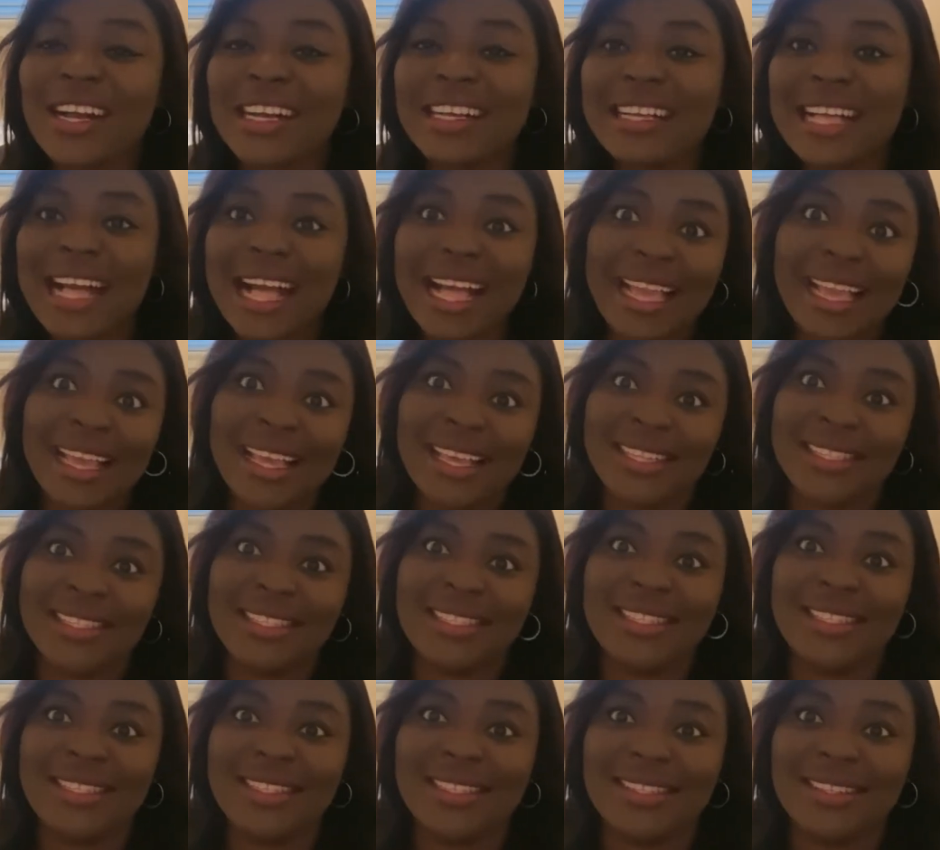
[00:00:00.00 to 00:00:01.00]

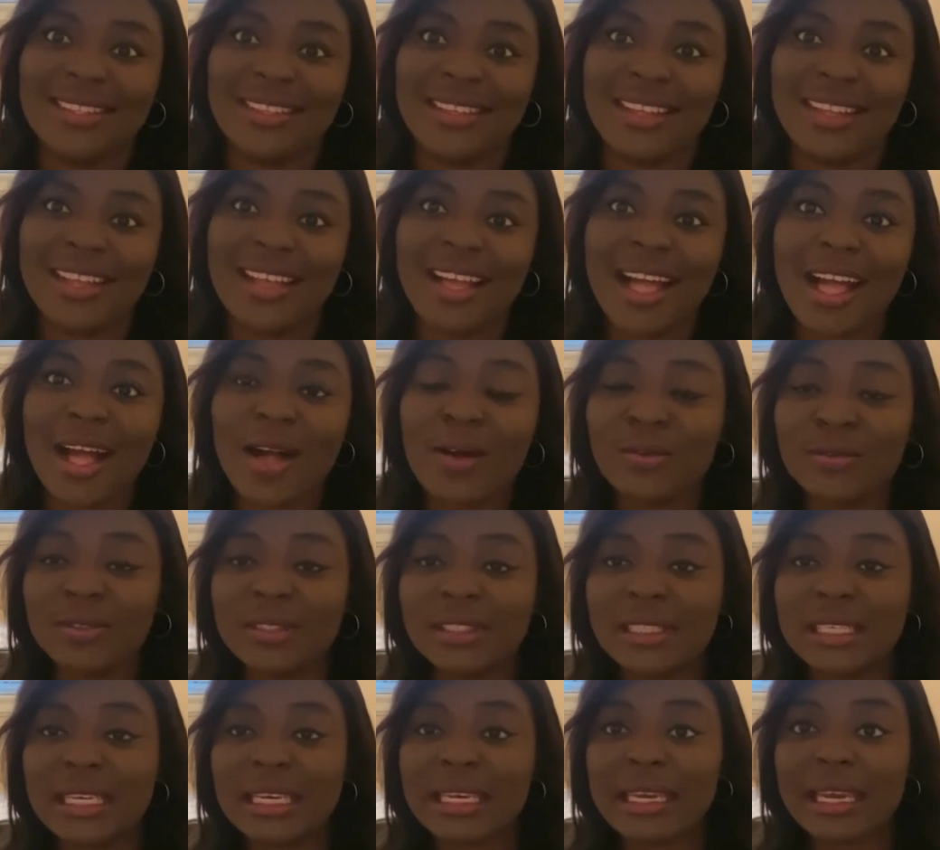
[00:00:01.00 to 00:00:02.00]
Guys, I would
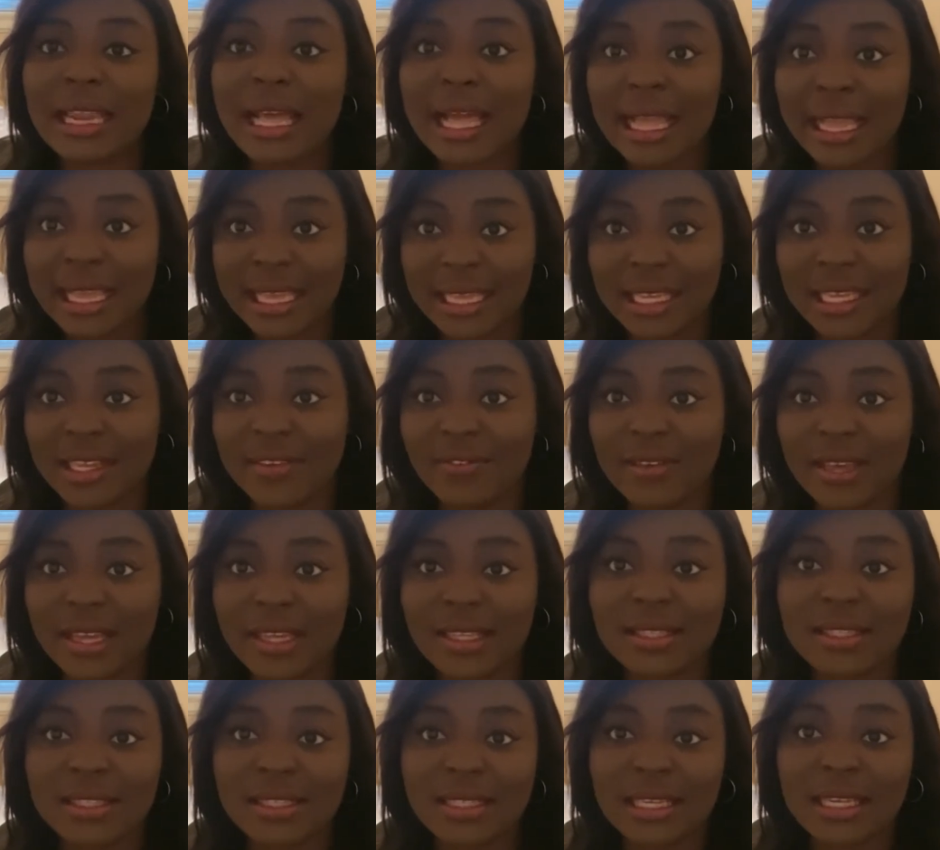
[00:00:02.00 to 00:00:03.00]
lie if I
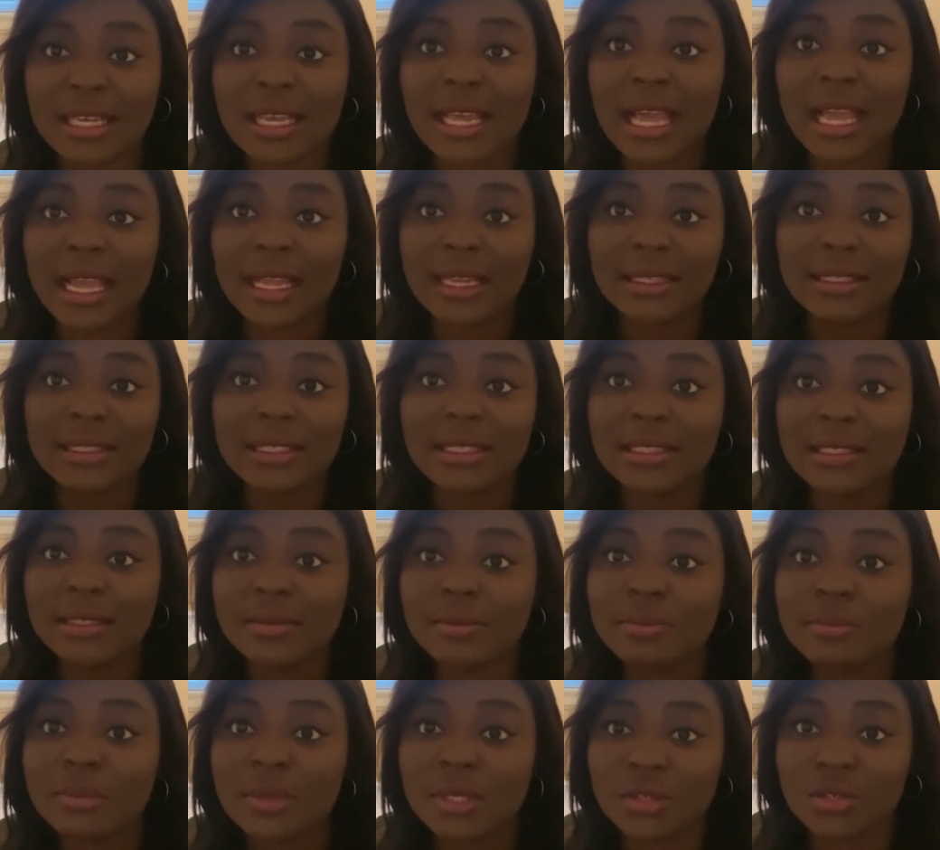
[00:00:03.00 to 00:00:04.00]
say I
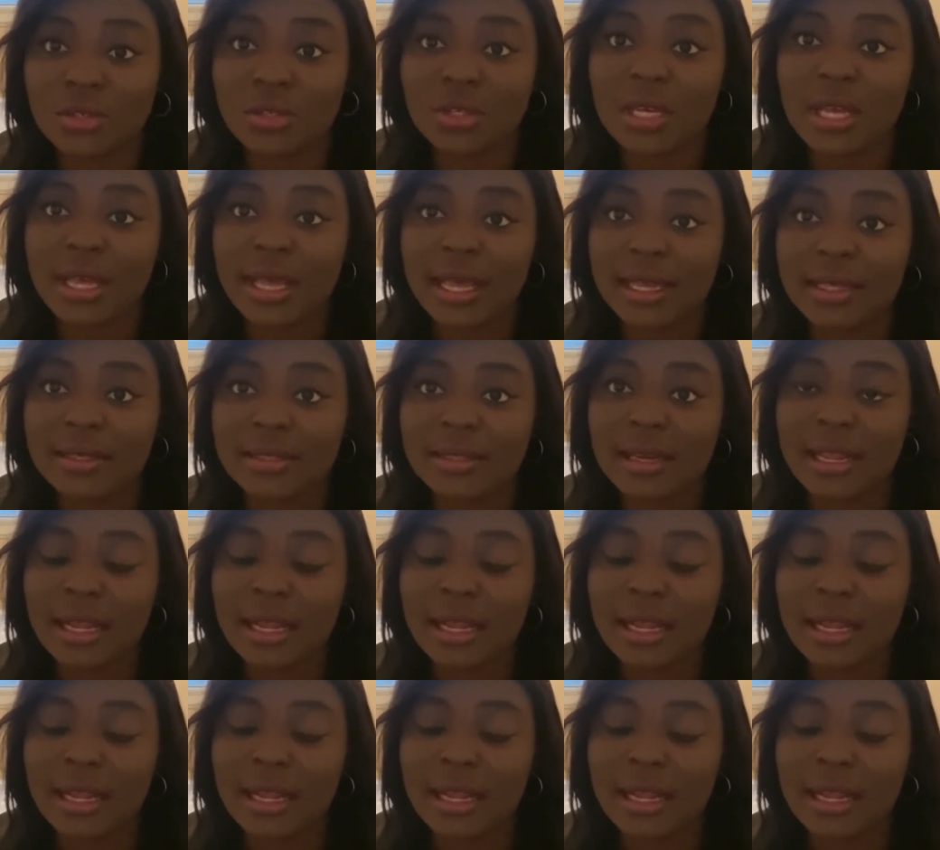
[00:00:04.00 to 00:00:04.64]
didn't miss you guys.